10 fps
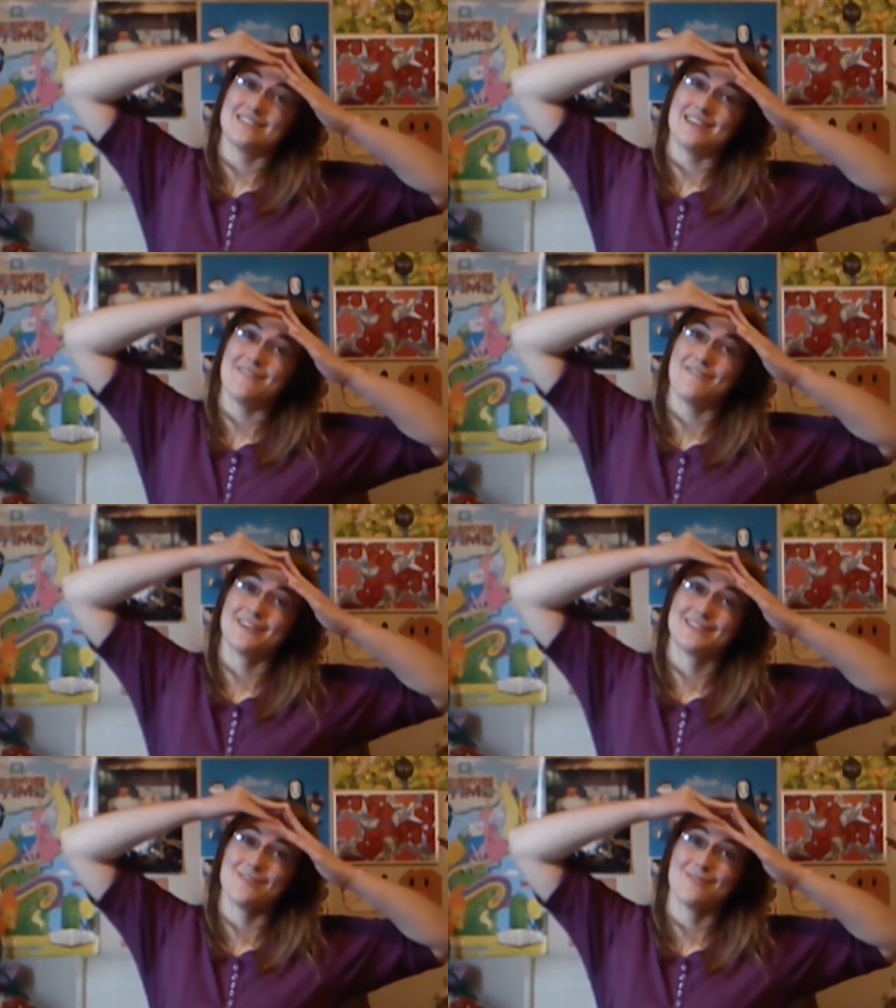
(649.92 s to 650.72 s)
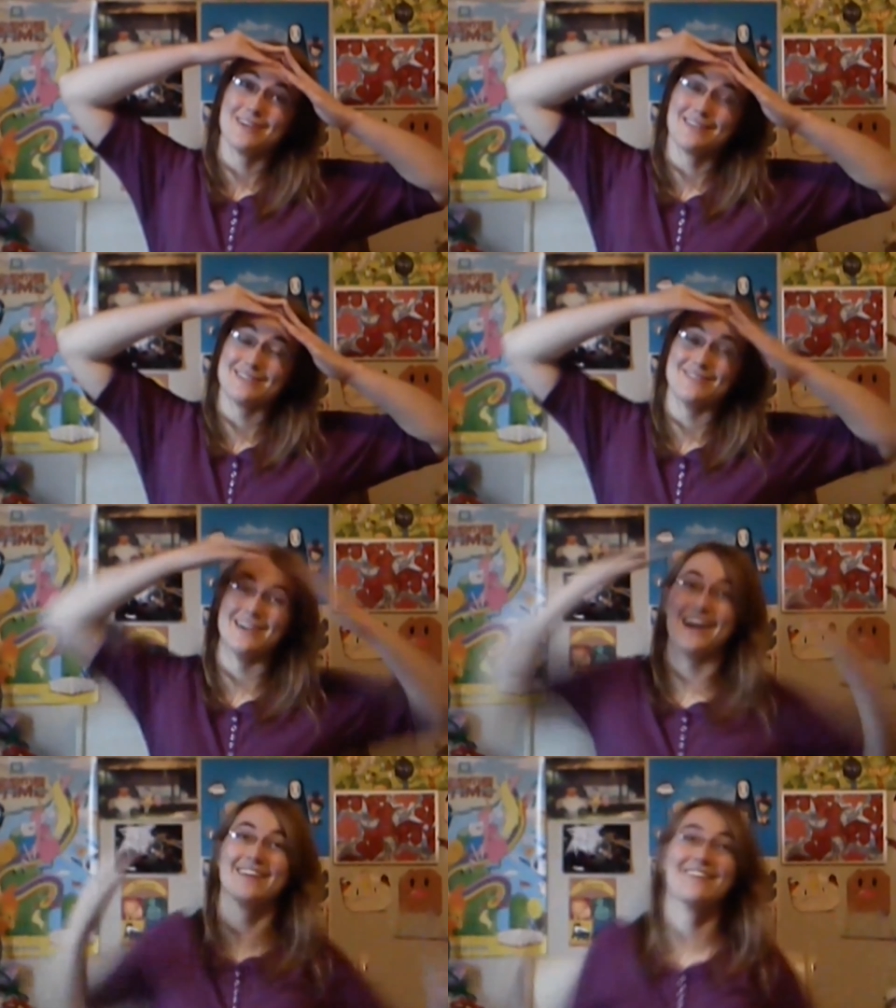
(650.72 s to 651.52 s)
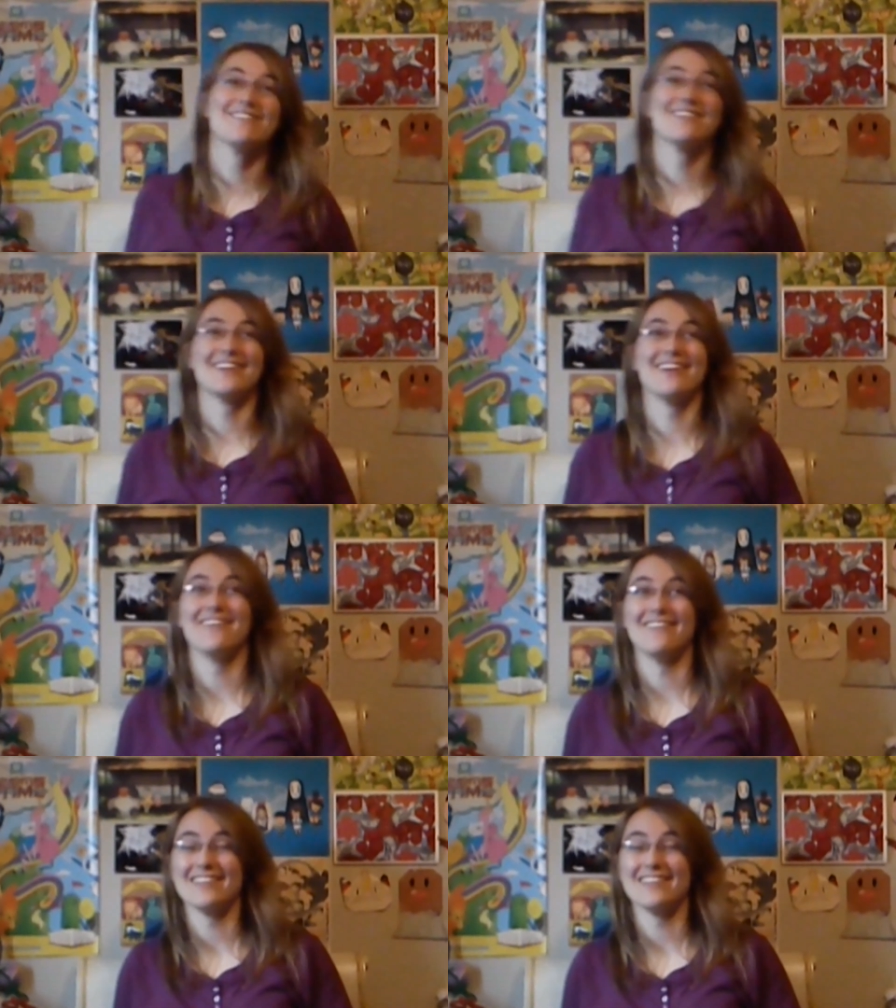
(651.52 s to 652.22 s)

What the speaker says: they feel so real to me, I don't even know.